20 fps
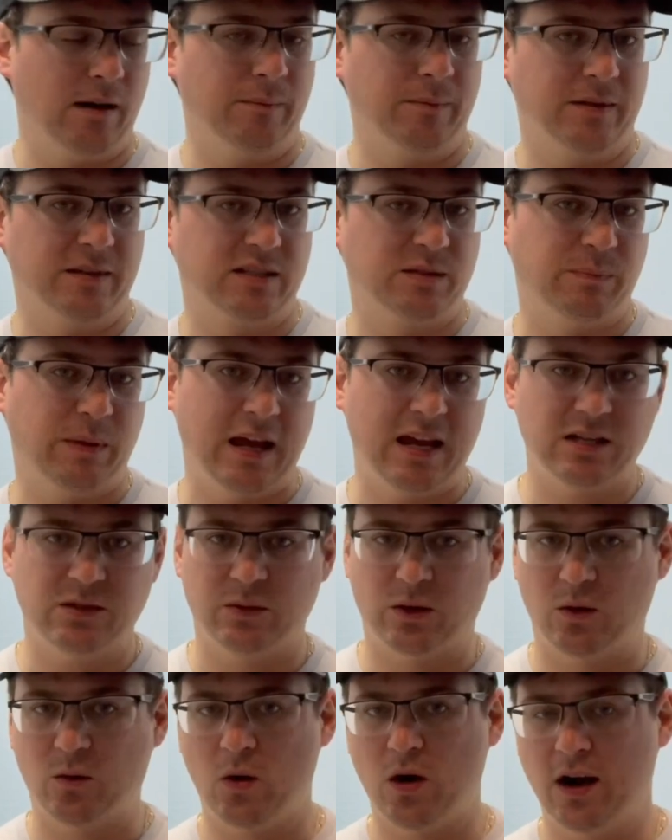And the space
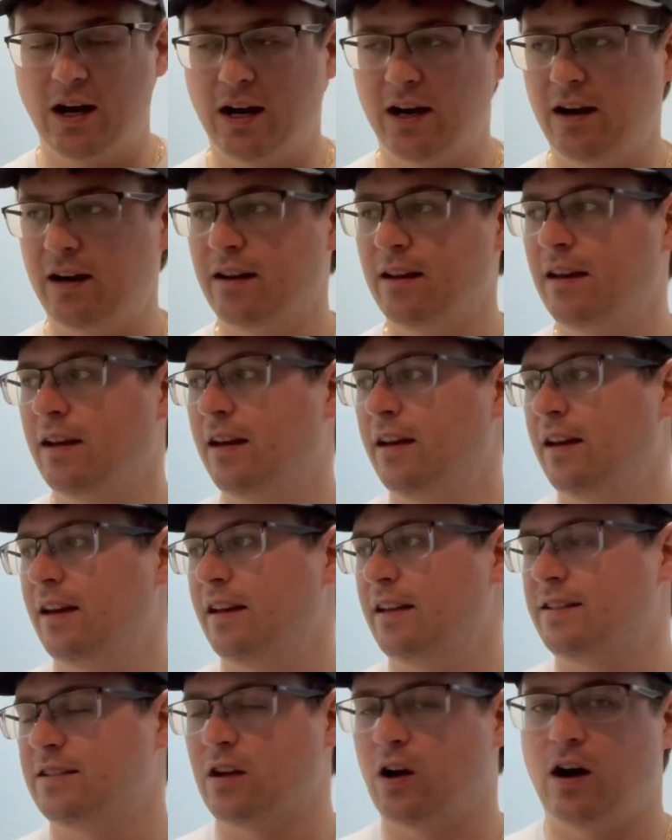required
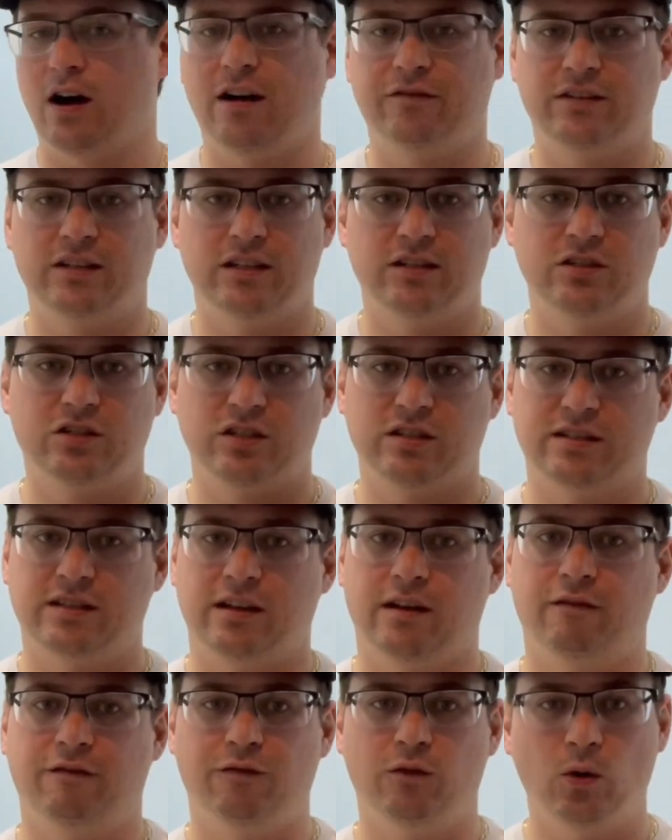is often just
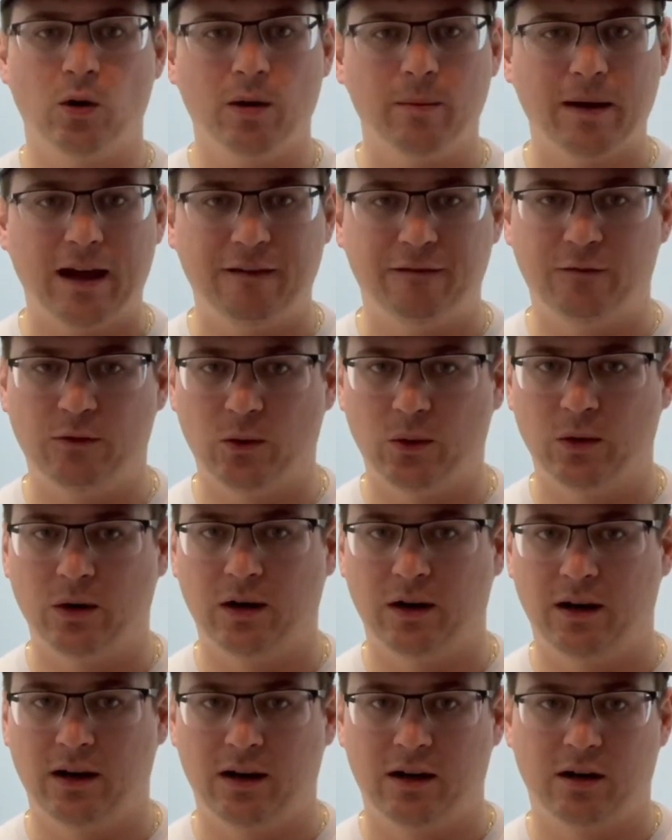a 4 by
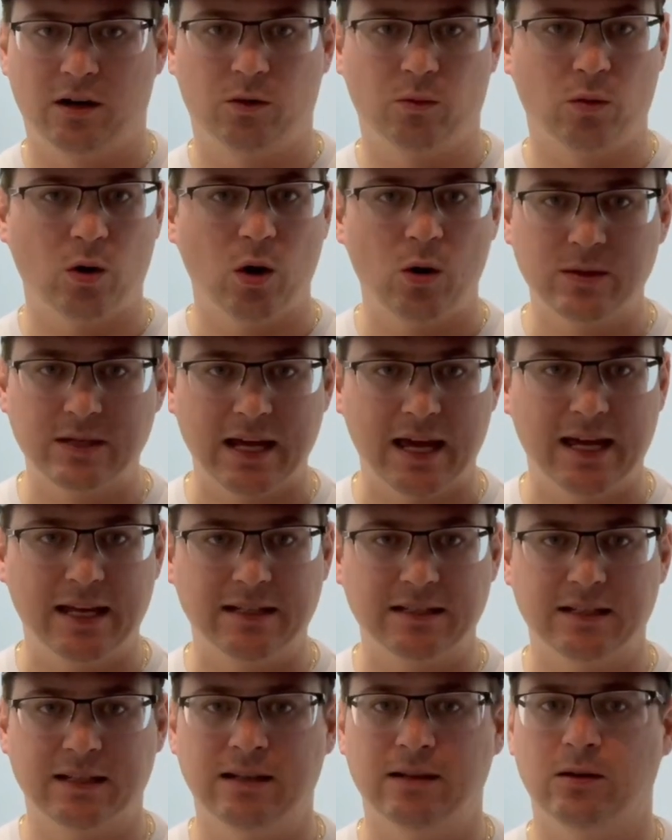4 grow
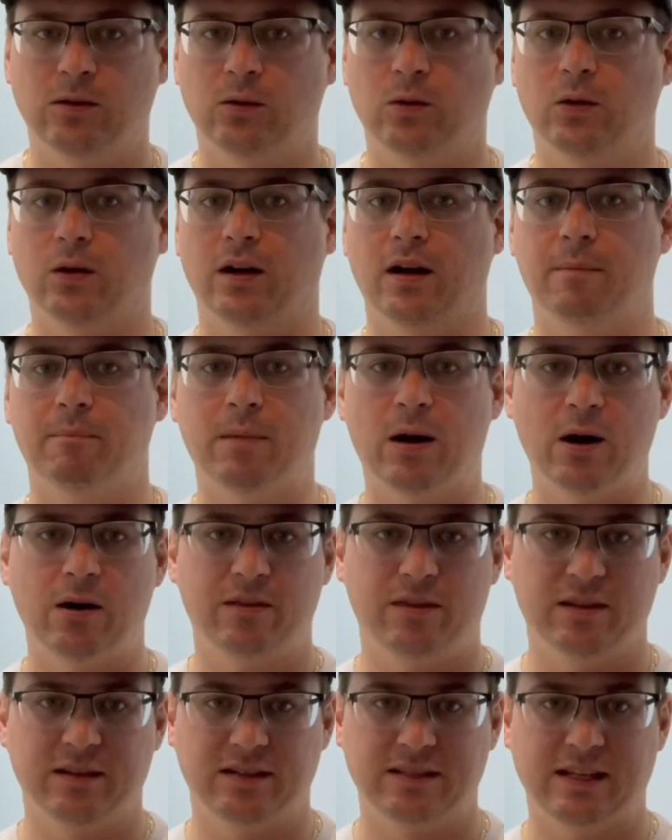tent or a
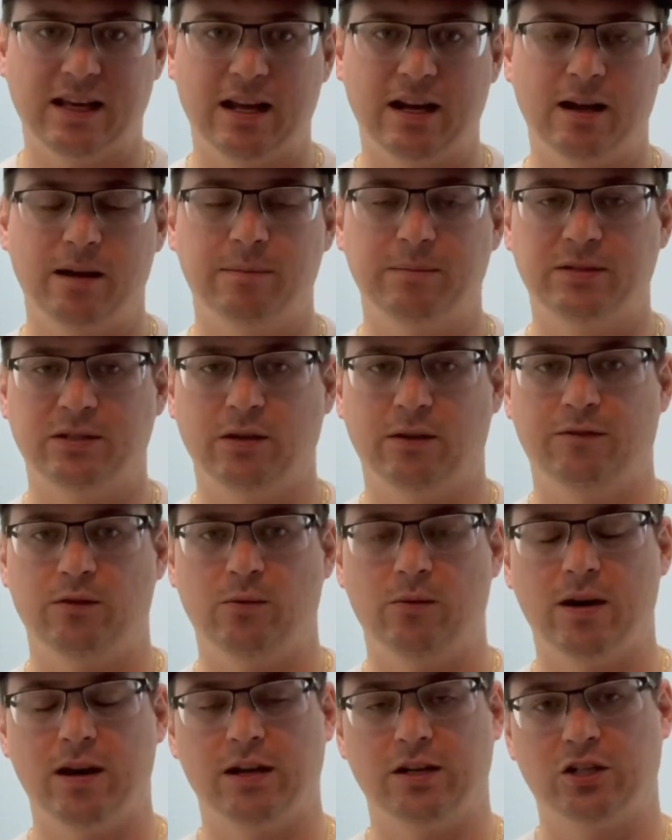Martha setup. So if you
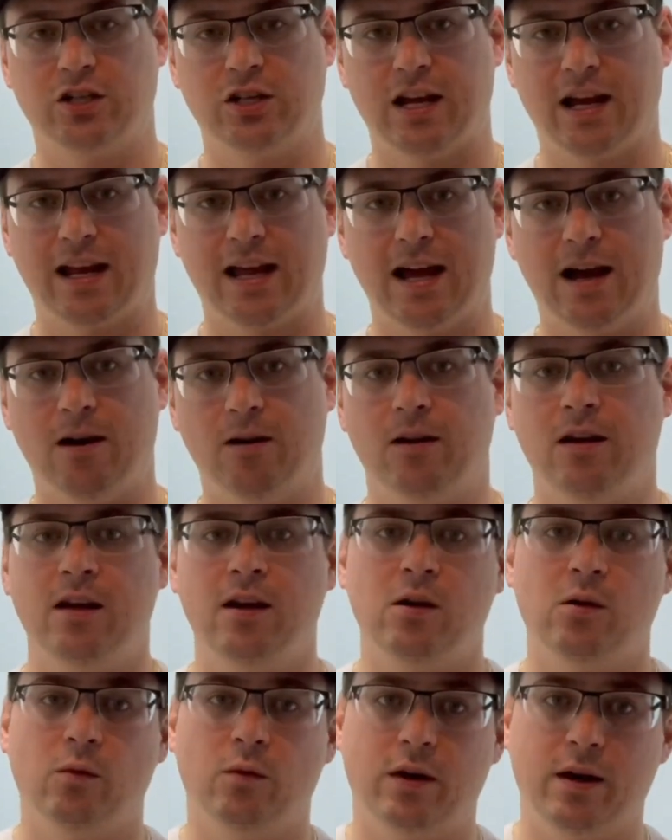want to check out
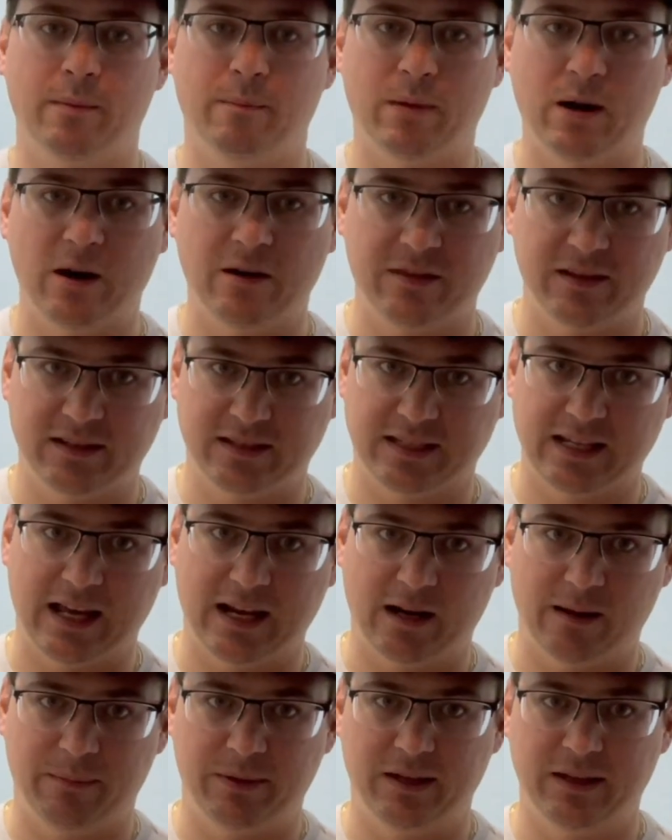what a Martha
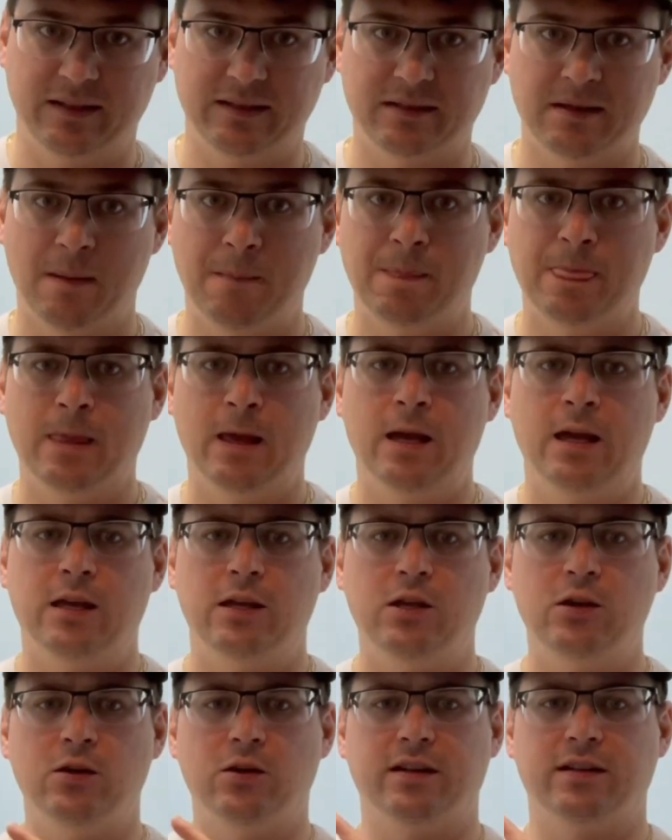setup is,
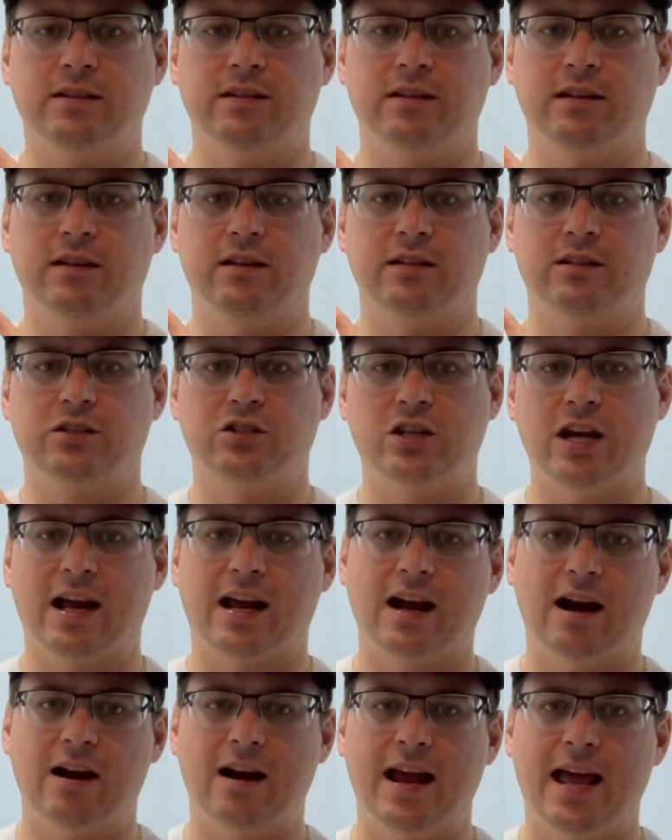you can check
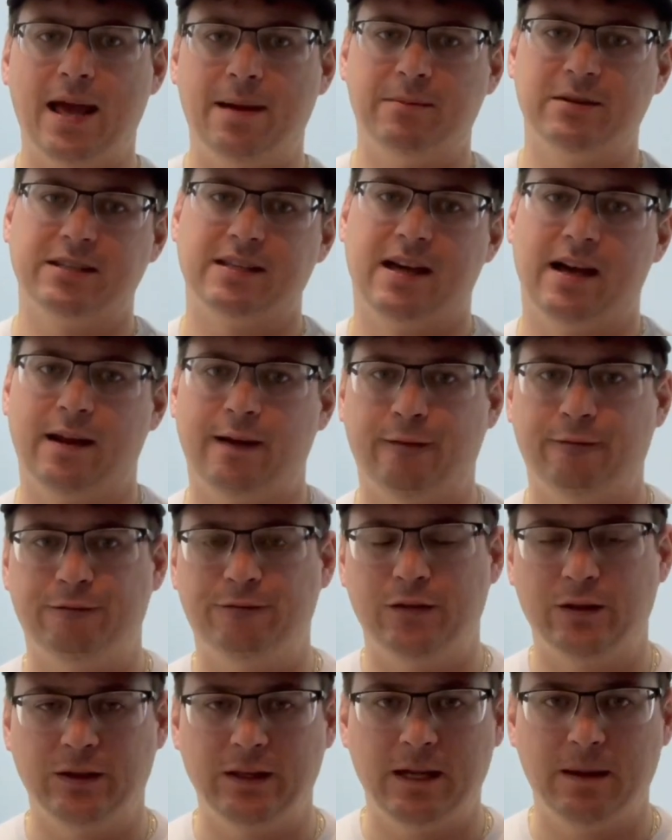our Amazon
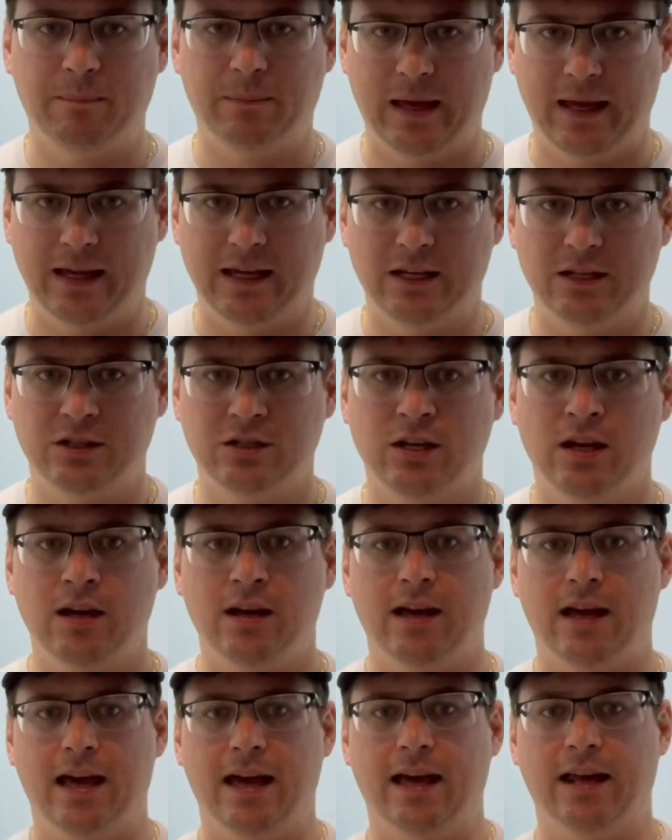affiliate page
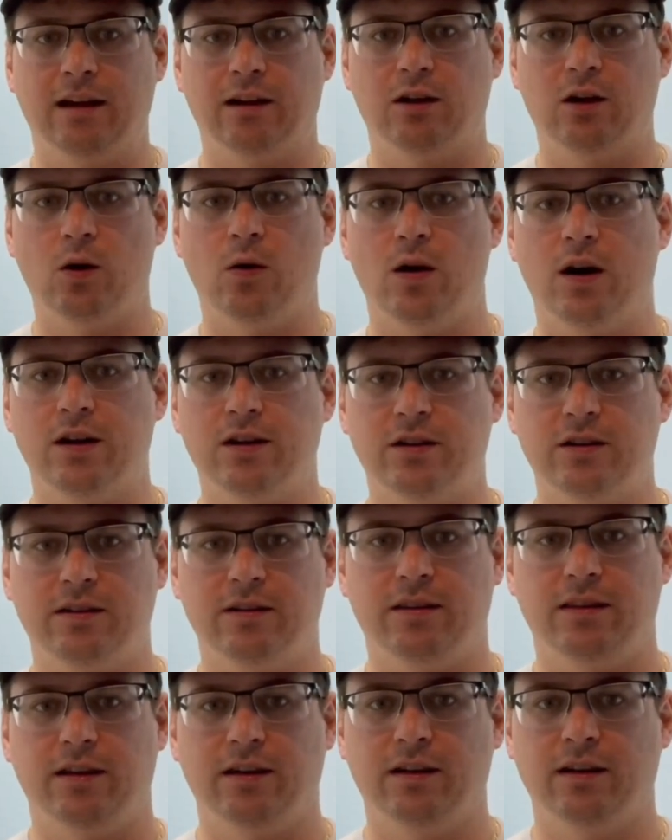and go under
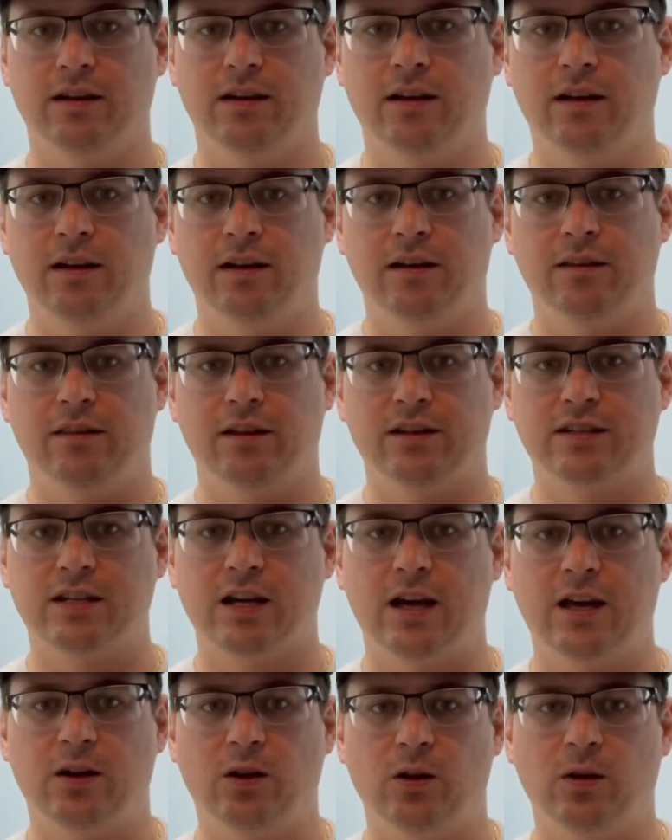the the
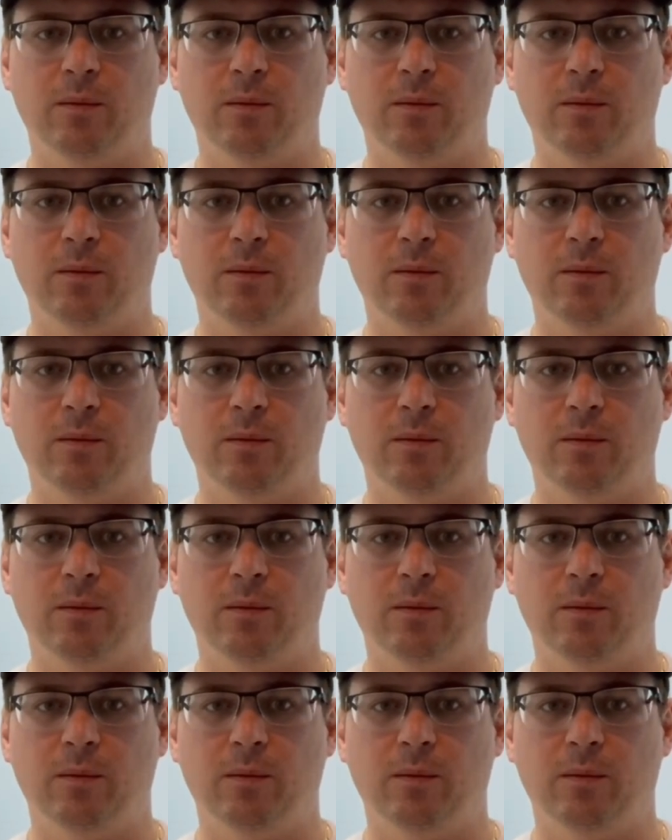title